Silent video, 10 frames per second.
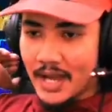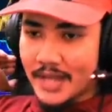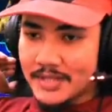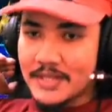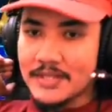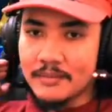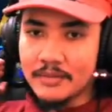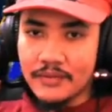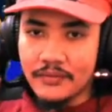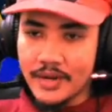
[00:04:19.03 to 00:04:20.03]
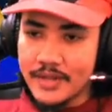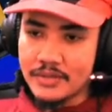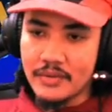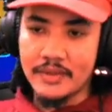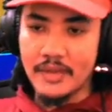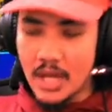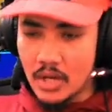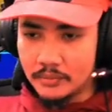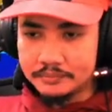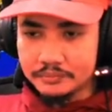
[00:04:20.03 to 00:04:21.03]
I see some difference right
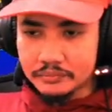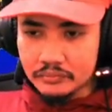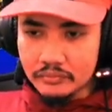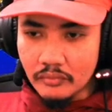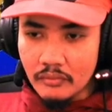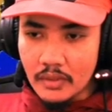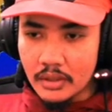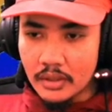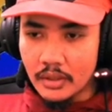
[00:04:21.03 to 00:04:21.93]
now uh,